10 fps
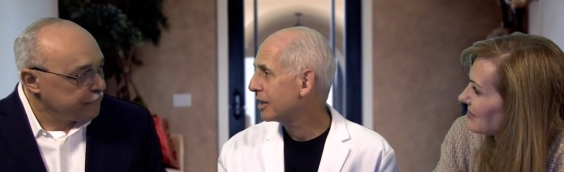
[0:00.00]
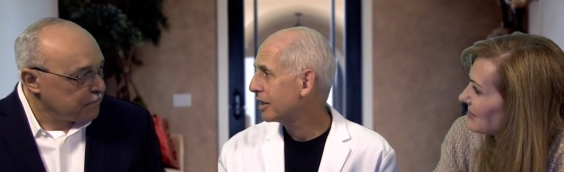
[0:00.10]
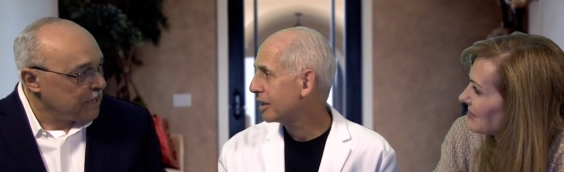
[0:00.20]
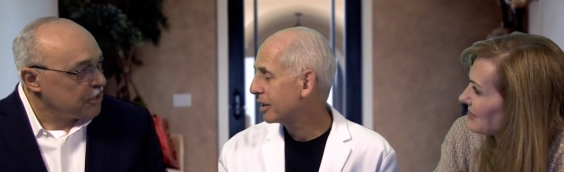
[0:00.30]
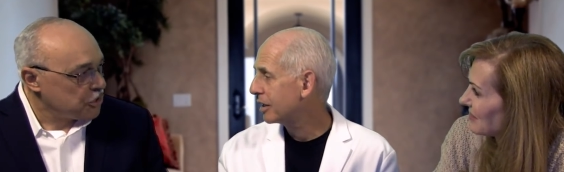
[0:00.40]

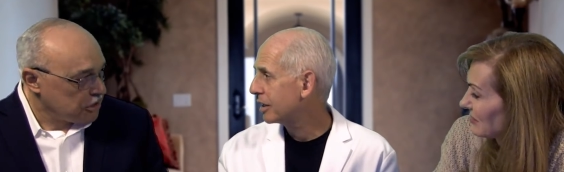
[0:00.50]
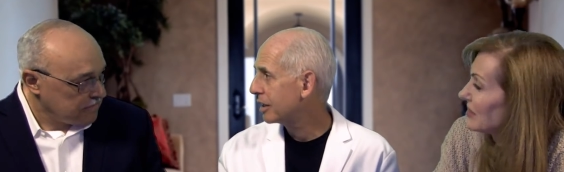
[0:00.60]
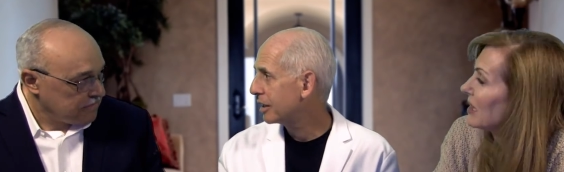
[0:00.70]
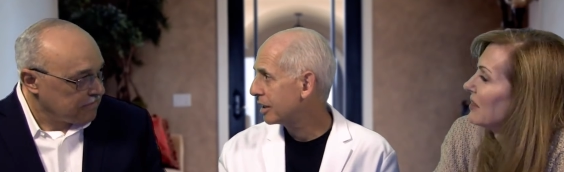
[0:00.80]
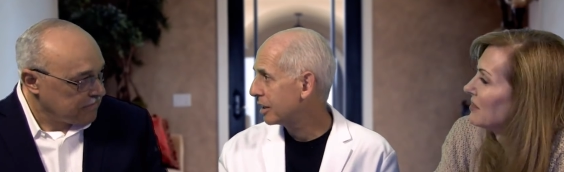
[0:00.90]
Speaker 1: information
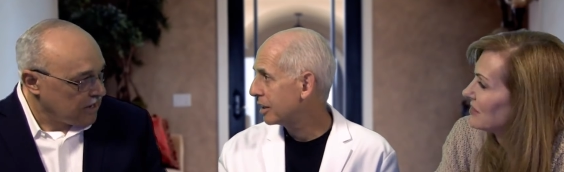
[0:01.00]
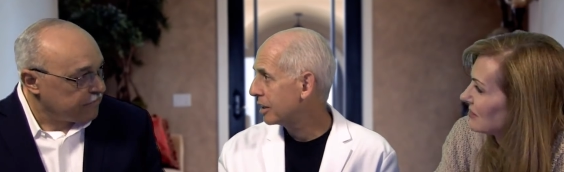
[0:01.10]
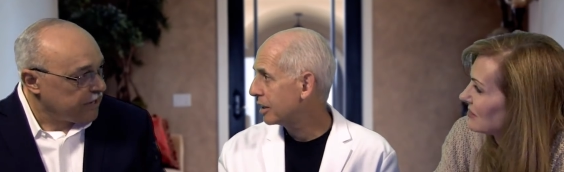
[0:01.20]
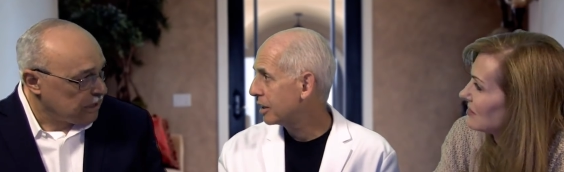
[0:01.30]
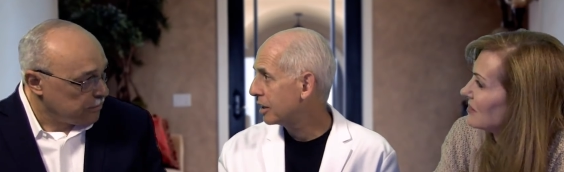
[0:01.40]

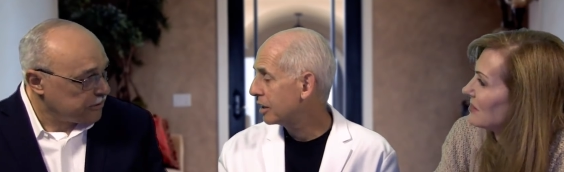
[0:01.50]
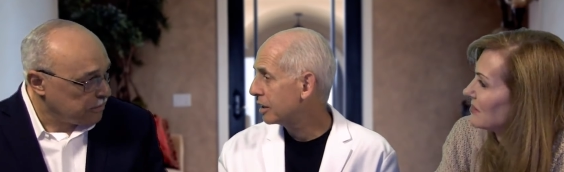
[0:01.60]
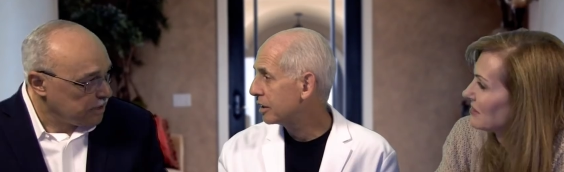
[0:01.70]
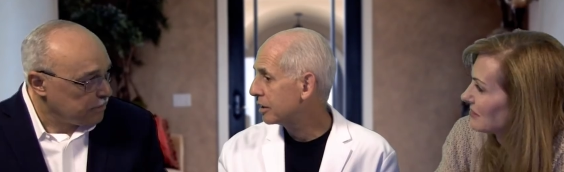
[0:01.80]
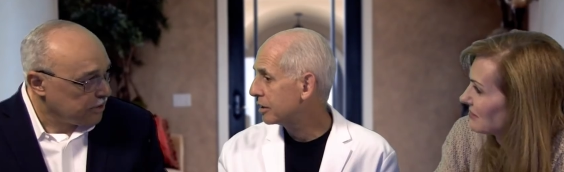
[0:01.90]
available to
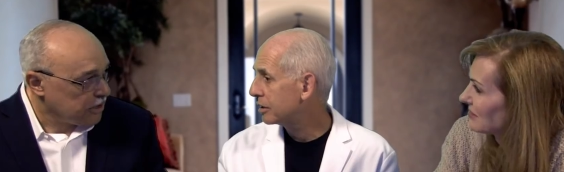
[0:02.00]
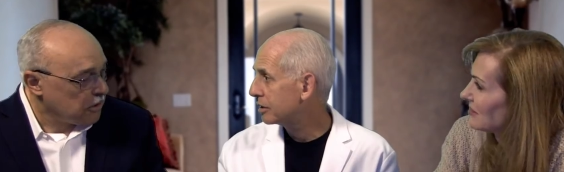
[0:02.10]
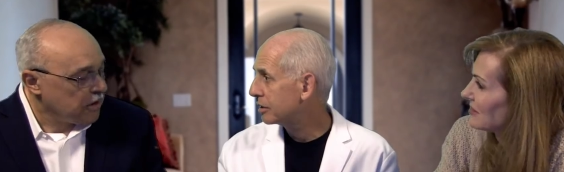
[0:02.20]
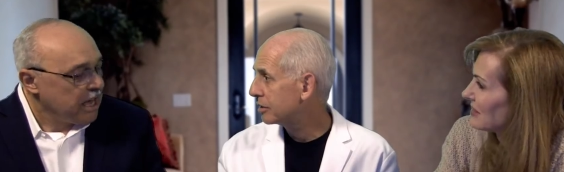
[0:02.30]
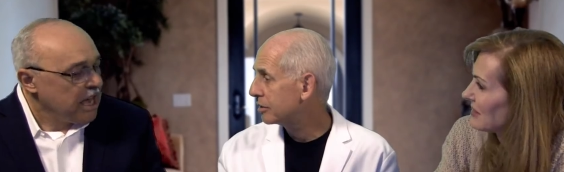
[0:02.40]
people now,